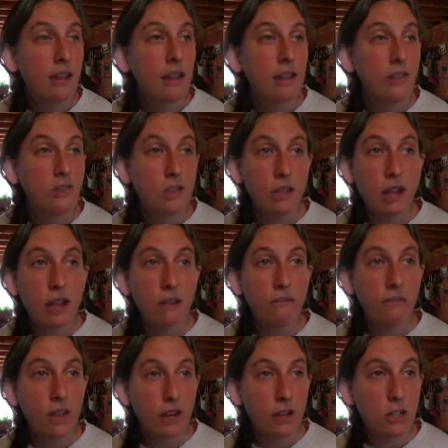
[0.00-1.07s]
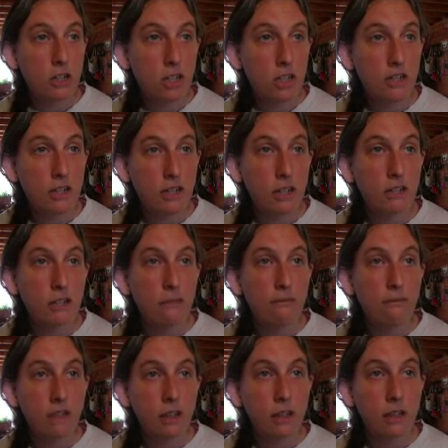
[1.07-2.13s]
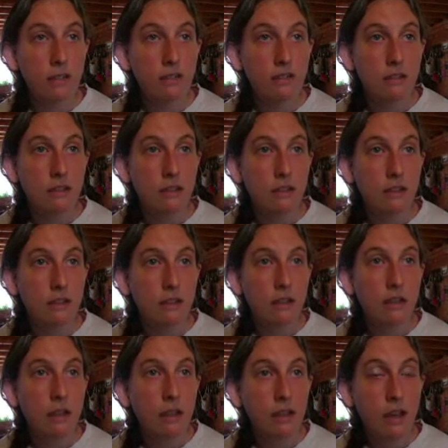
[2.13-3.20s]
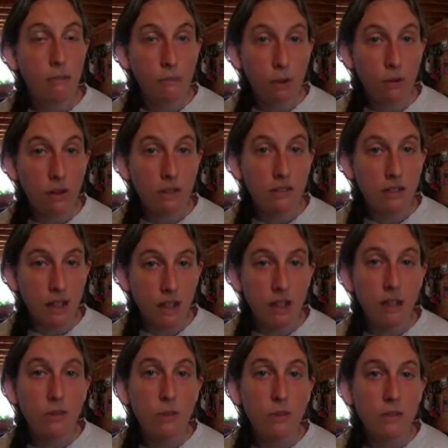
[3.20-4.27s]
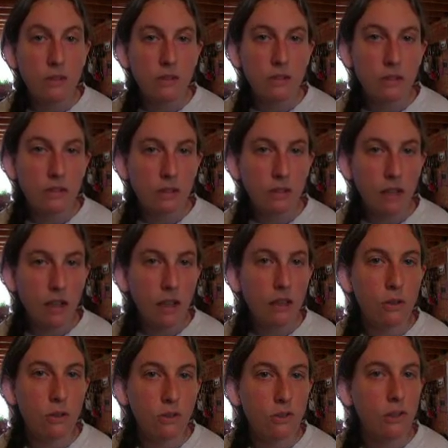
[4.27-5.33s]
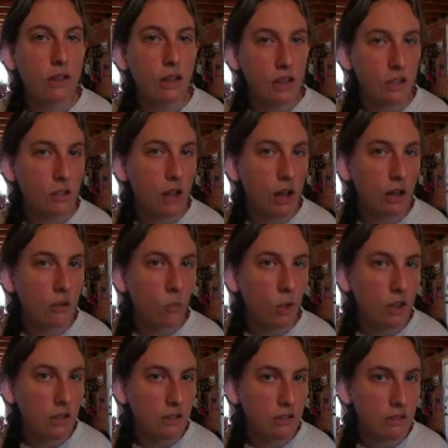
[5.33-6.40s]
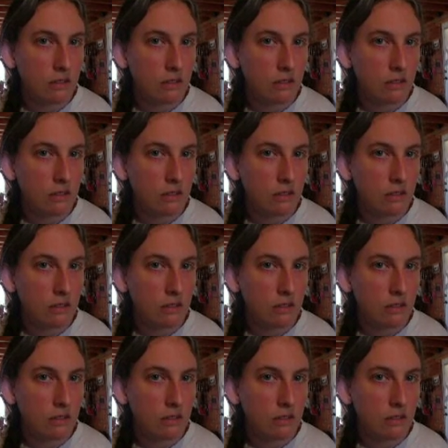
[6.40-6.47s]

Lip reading: There's a lot of energy intensive things, components in those electronic wastes